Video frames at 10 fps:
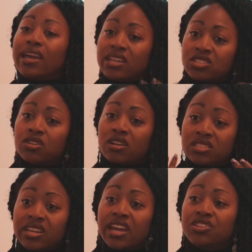it
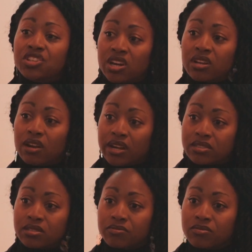starts to get
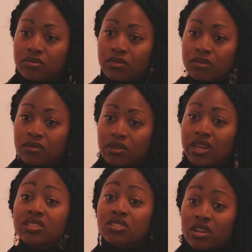internalized.
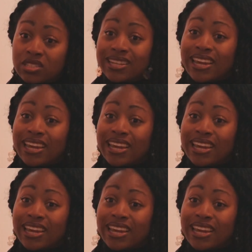It starts to